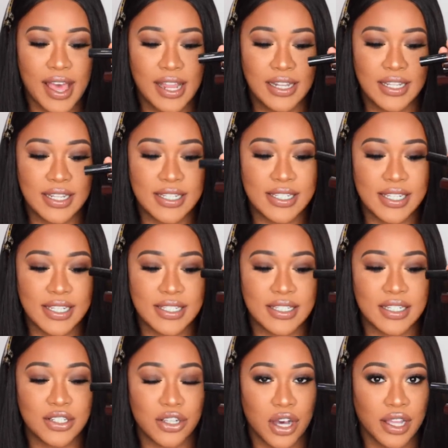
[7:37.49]
And this is
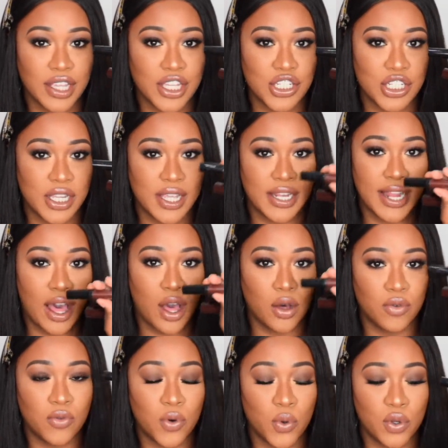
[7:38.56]
the darkest shade
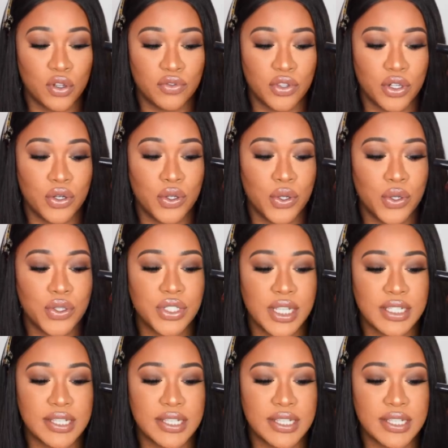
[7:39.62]
out of all of the nudes.